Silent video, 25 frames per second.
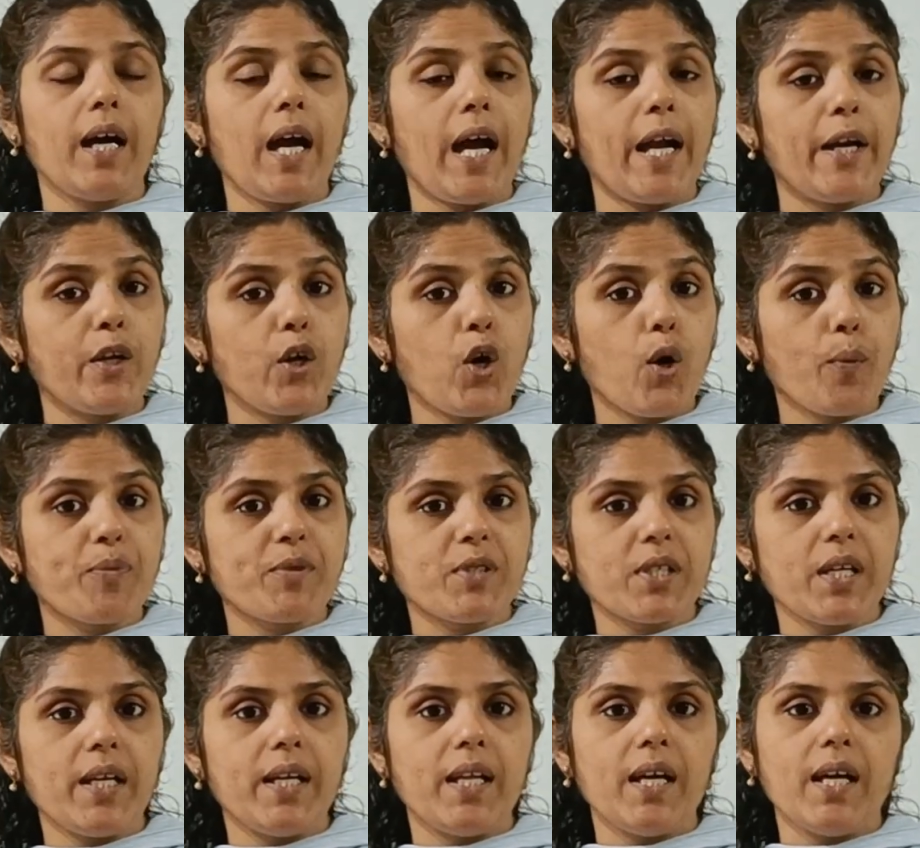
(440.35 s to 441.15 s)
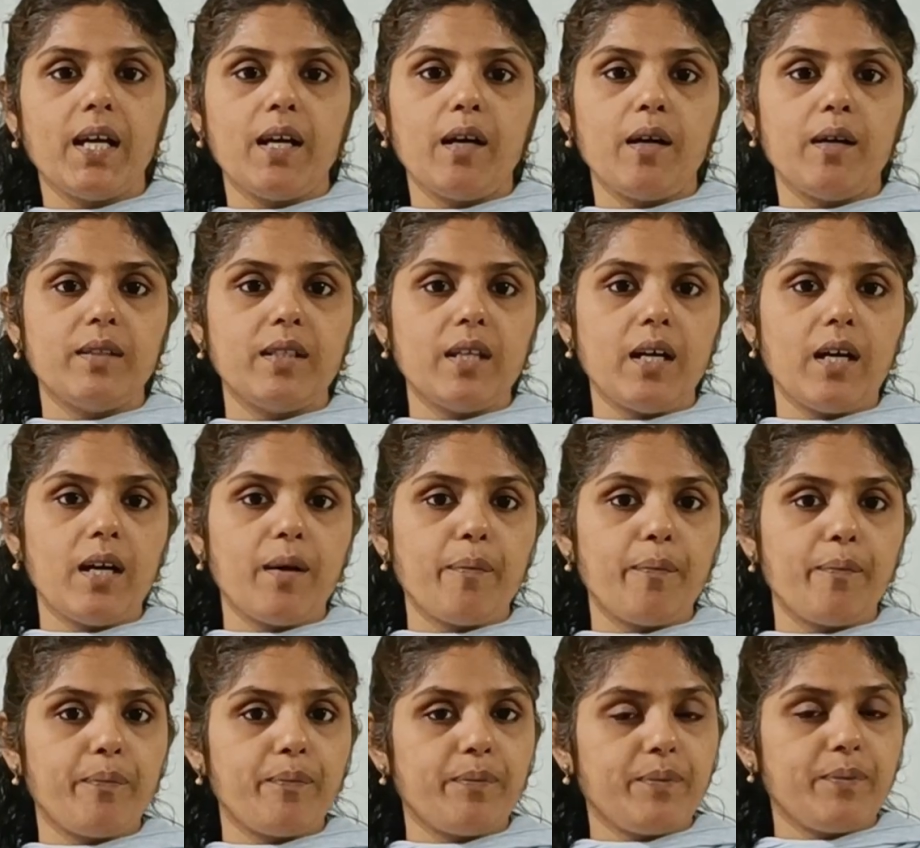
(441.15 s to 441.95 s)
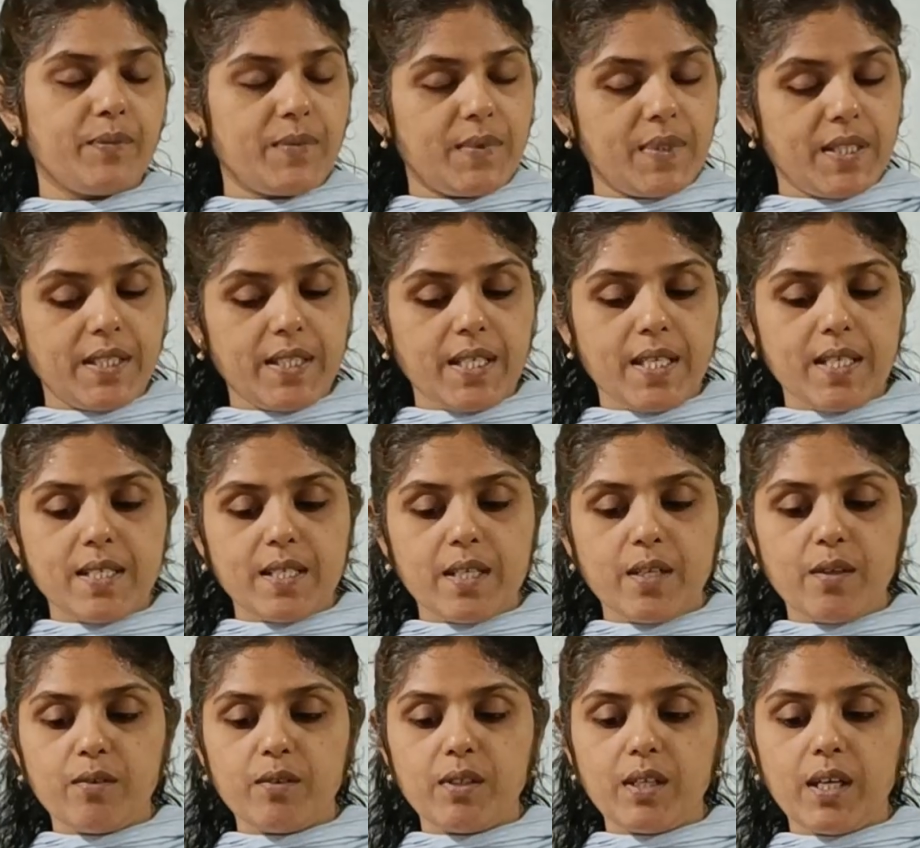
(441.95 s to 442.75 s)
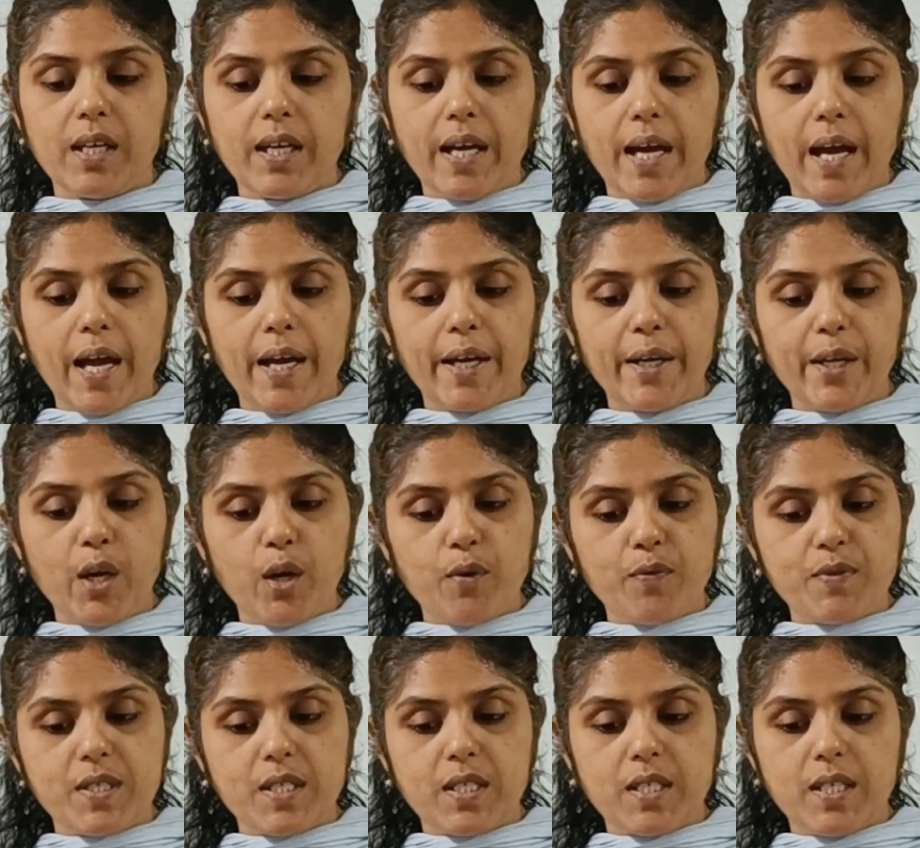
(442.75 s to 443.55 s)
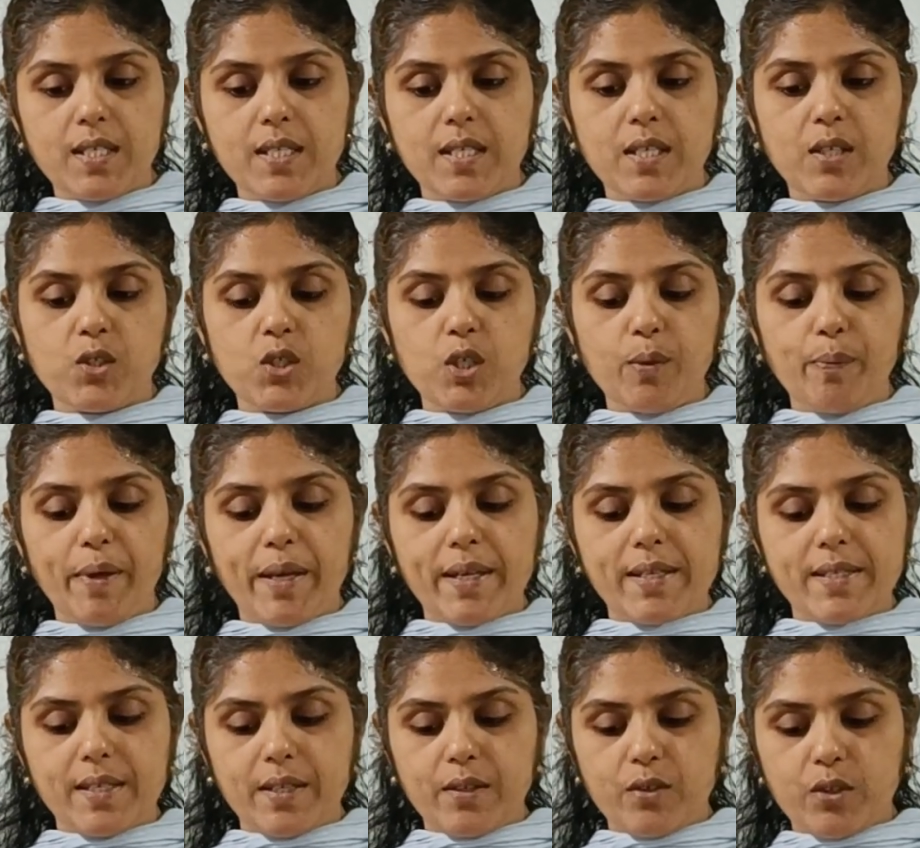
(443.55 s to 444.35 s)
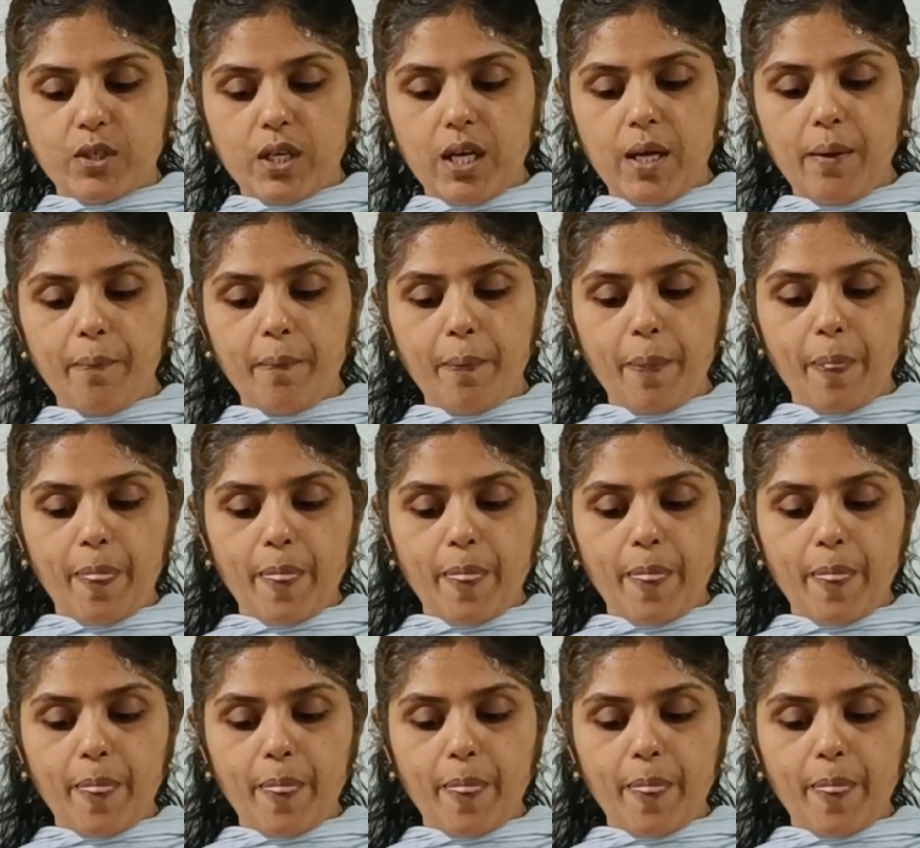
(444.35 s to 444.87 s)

adopted the idea of citizenship, etc.